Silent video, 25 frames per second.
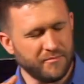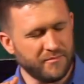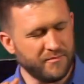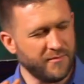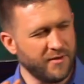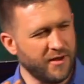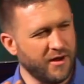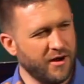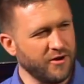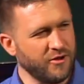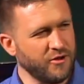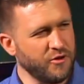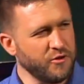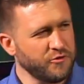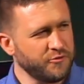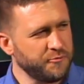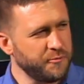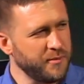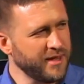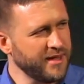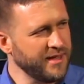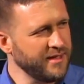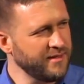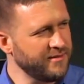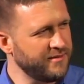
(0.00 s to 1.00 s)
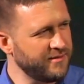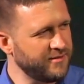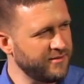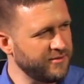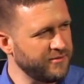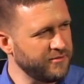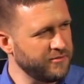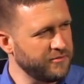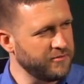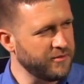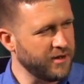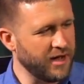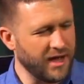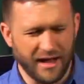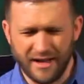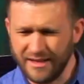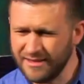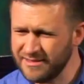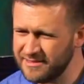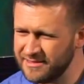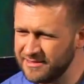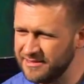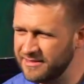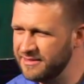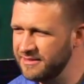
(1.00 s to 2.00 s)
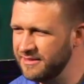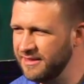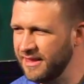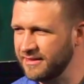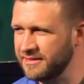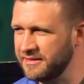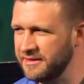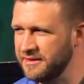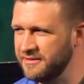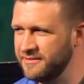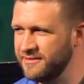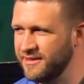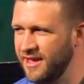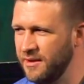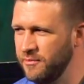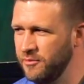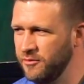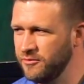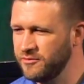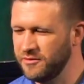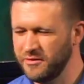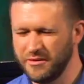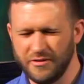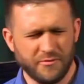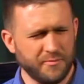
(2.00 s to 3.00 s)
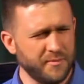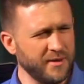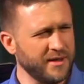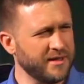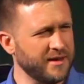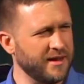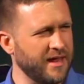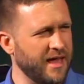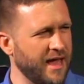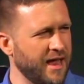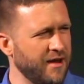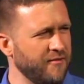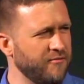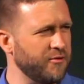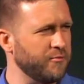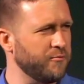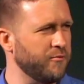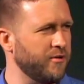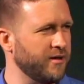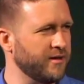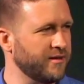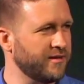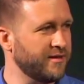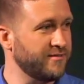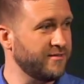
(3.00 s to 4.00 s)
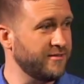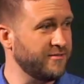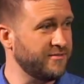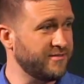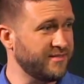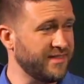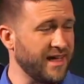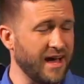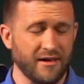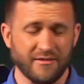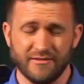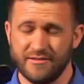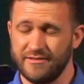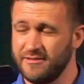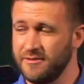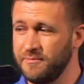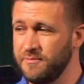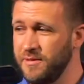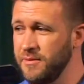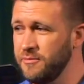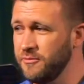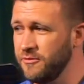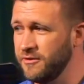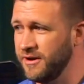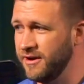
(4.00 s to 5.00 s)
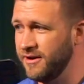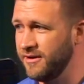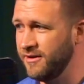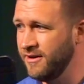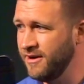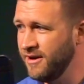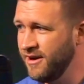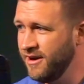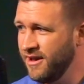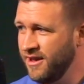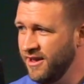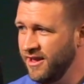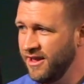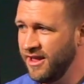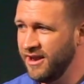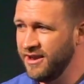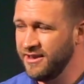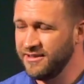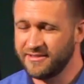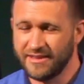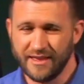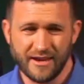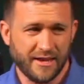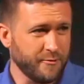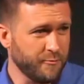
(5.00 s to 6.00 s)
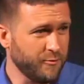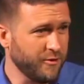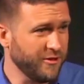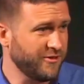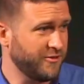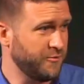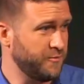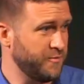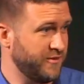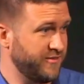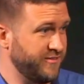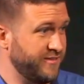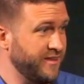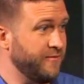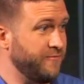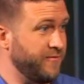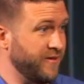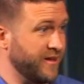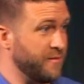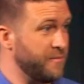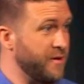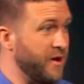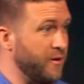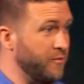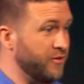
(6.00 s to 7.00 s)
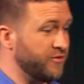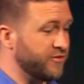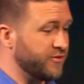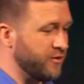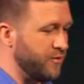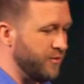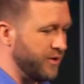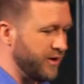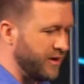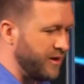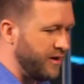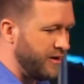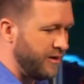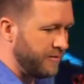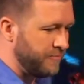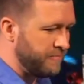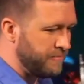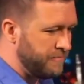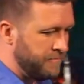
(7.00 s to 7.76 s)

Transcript: are you speaking to us, like the disciples, or are you speaking to everyone? Because there's thousands of people here. And he's getting really specific about what's going on.